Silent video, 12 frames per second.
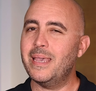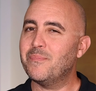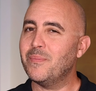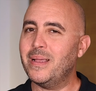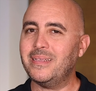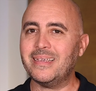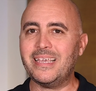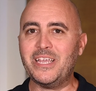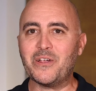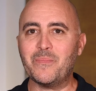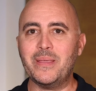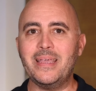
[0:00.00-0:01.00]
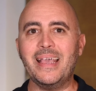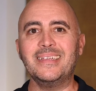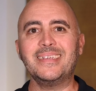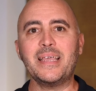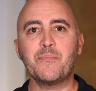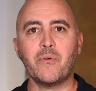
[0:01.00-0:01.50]
Implementing ERP
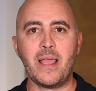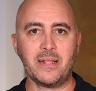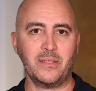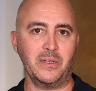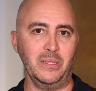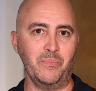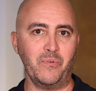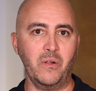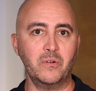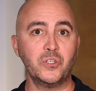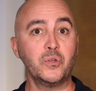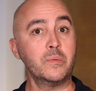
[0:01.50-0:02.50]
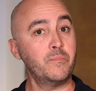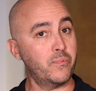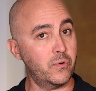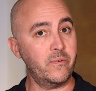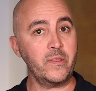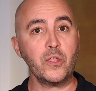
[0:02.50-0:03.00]
is a practical approach to
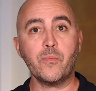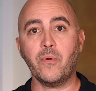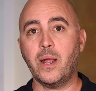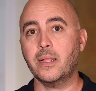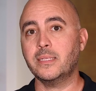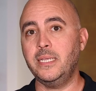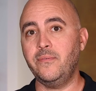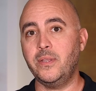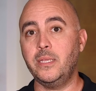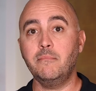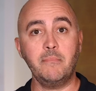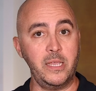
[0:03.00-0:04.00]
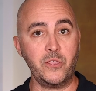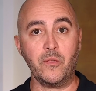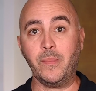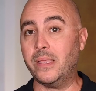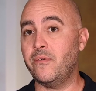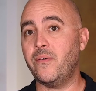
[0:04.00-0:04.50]
improving your productivity in your
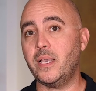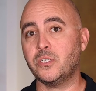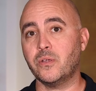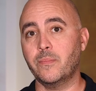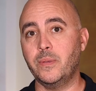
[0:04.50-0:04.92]
manufacturing